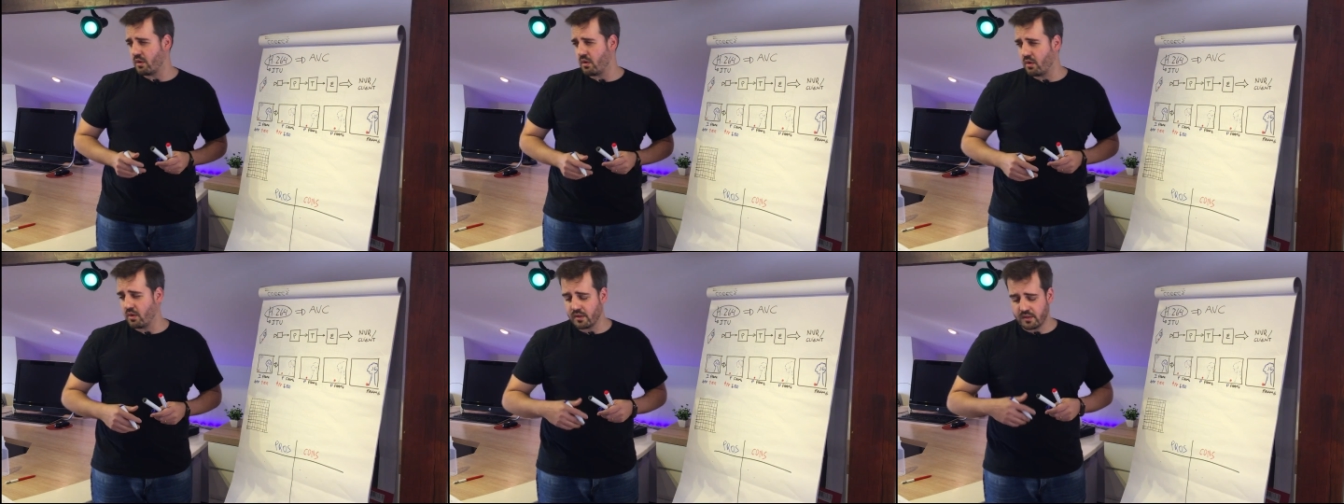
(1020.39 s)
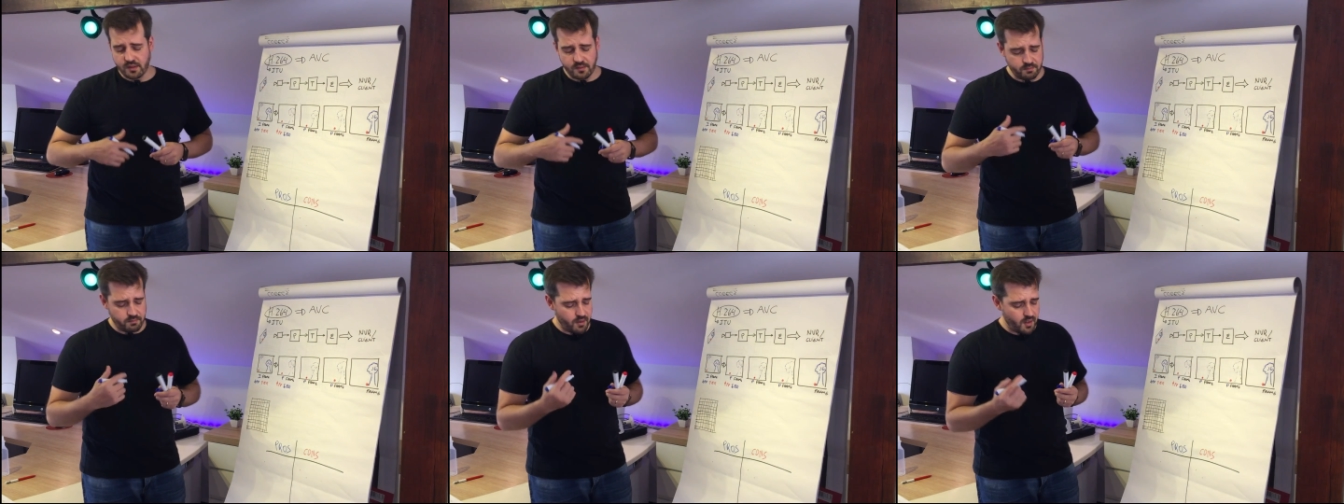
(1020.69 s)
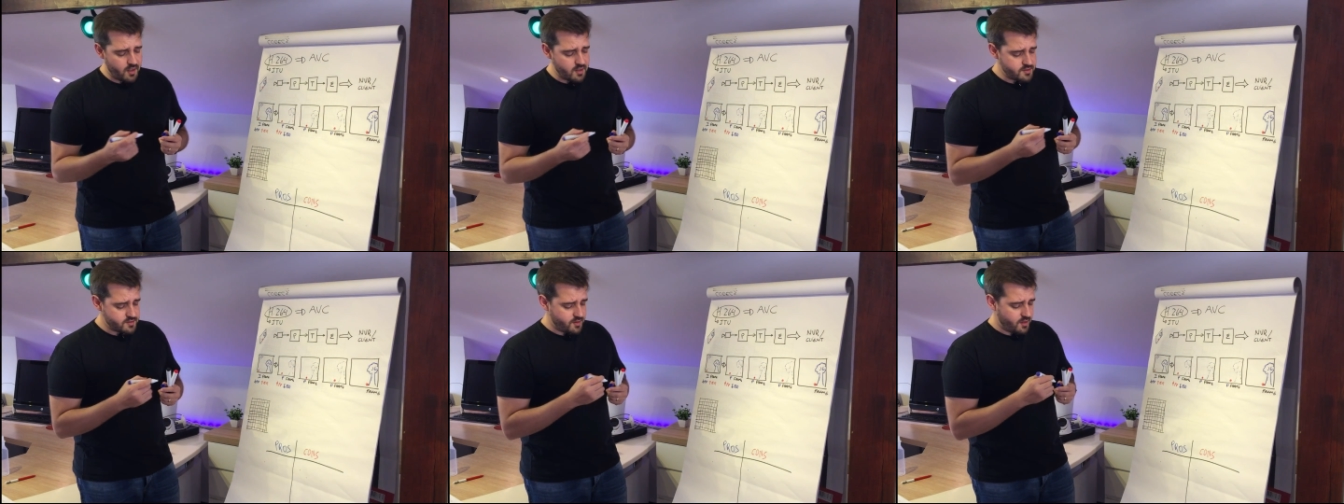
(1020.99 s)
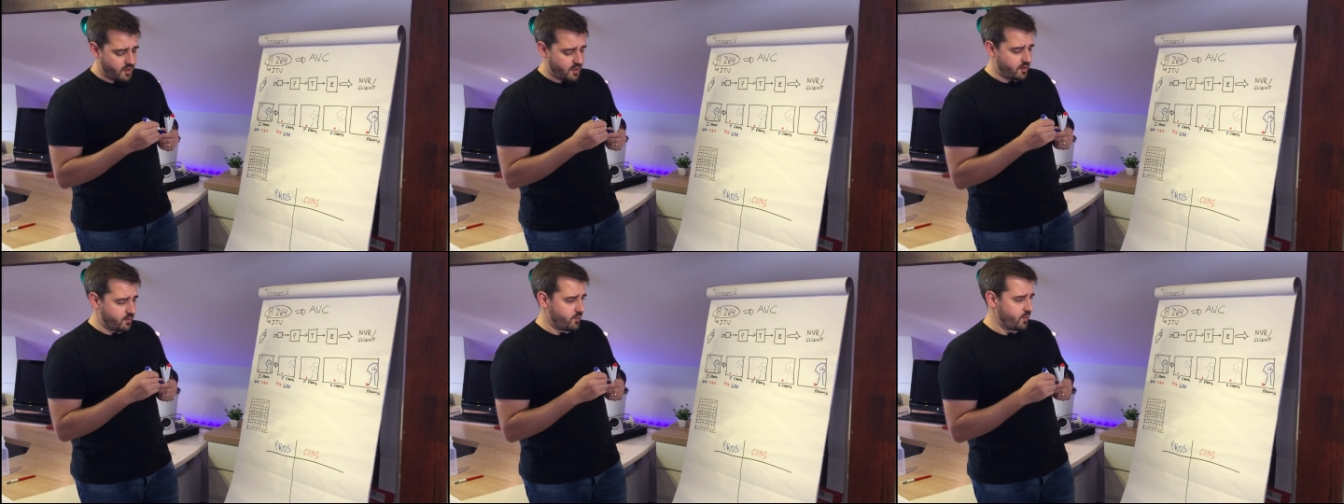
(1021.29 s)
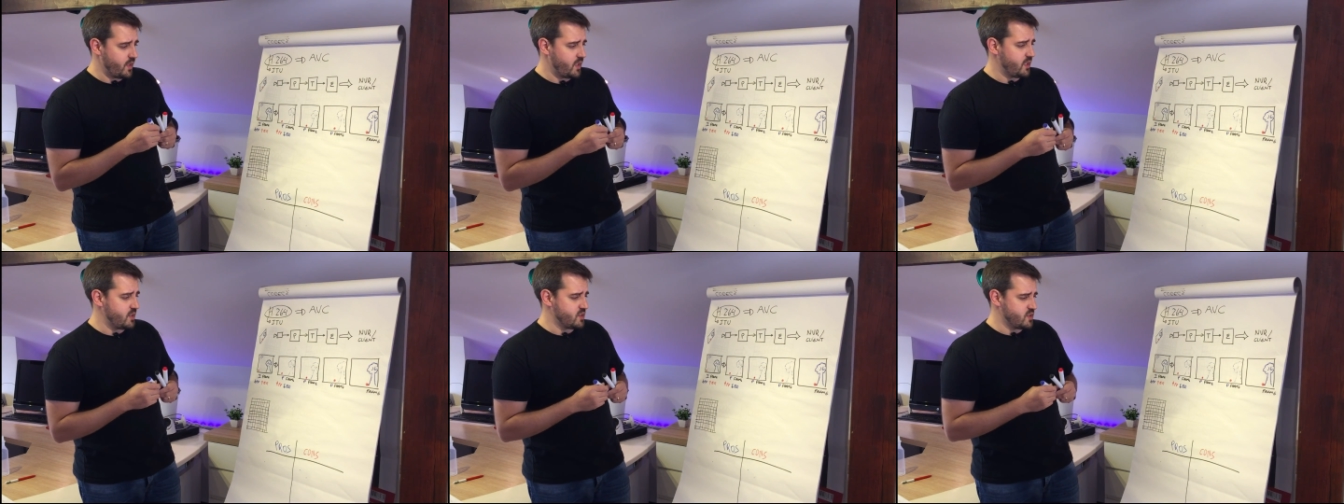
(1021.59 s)
or the parts that are
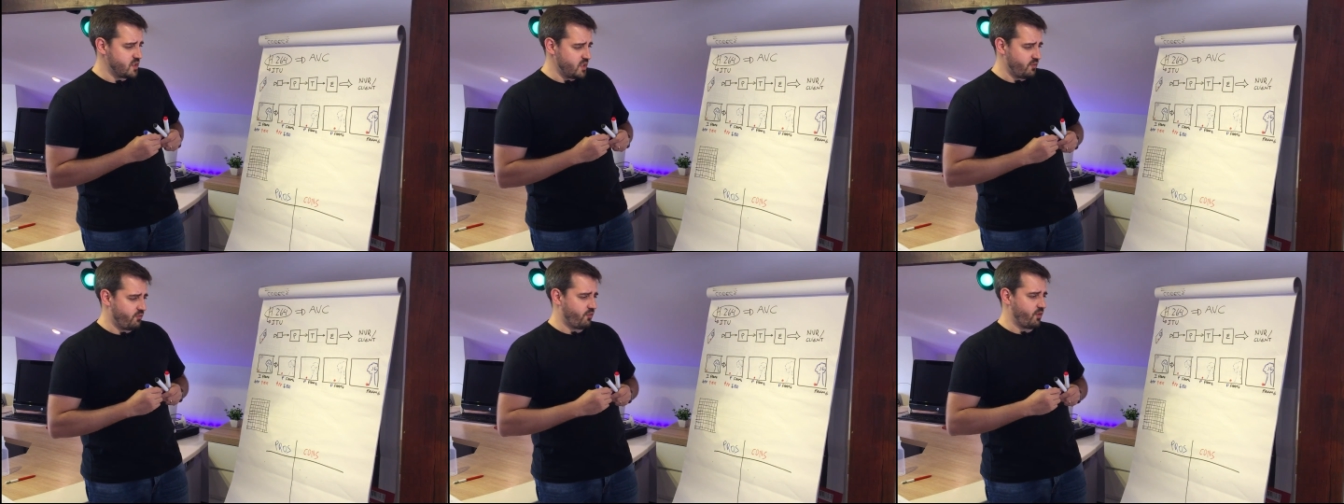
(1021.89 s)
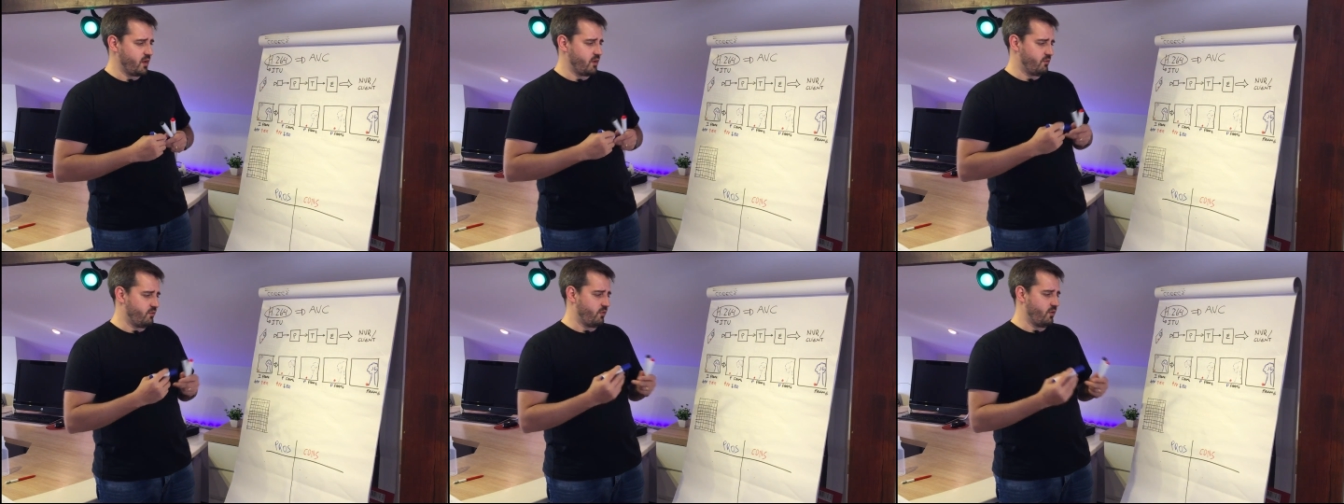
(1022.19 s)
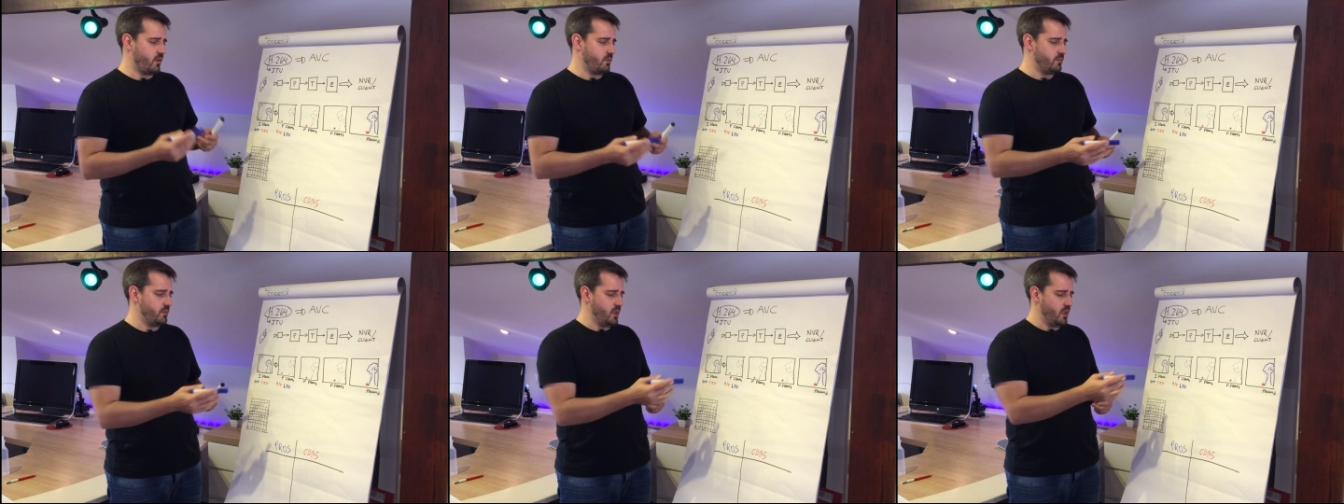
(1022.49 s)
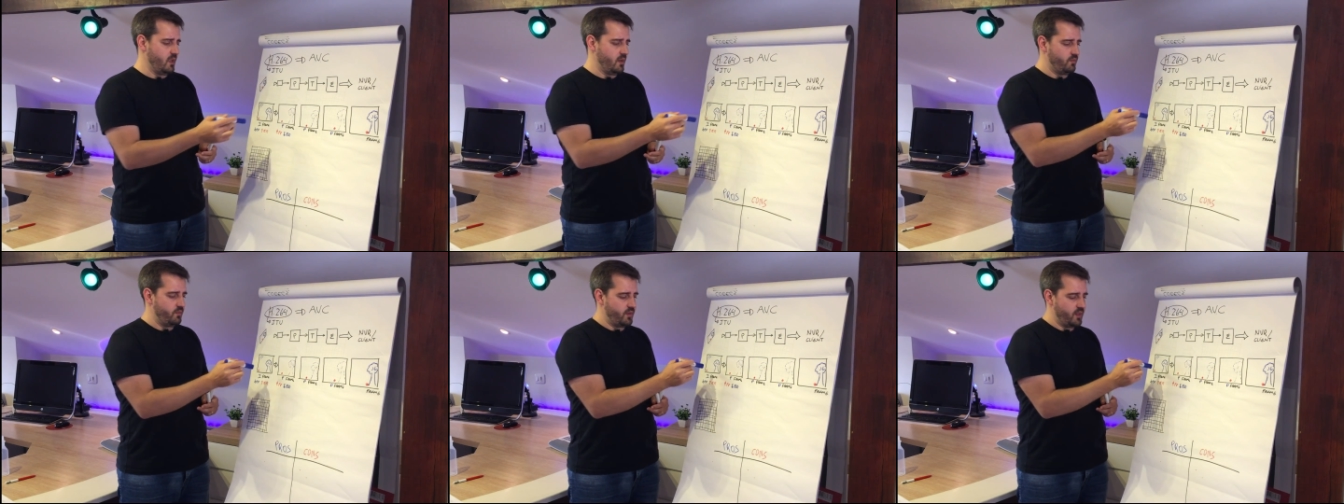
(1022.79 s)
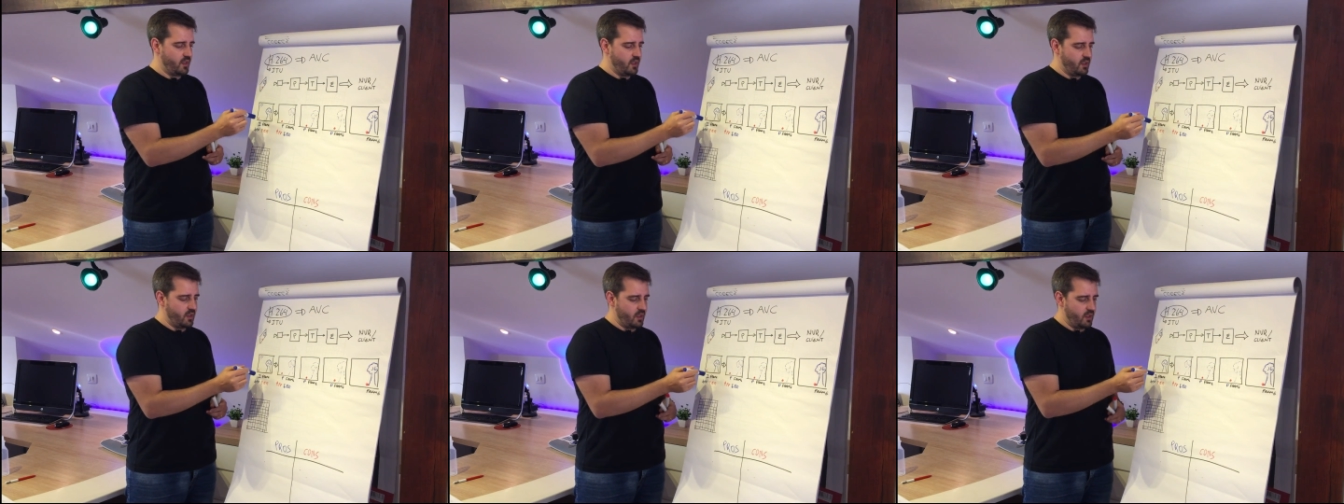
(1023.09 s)
really different from
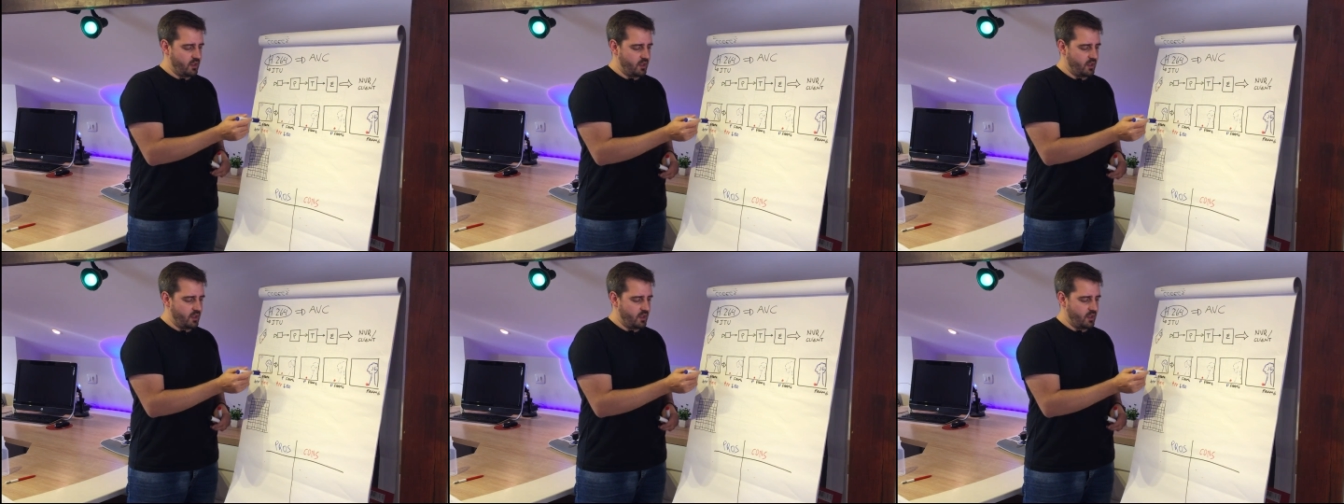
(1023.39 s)
the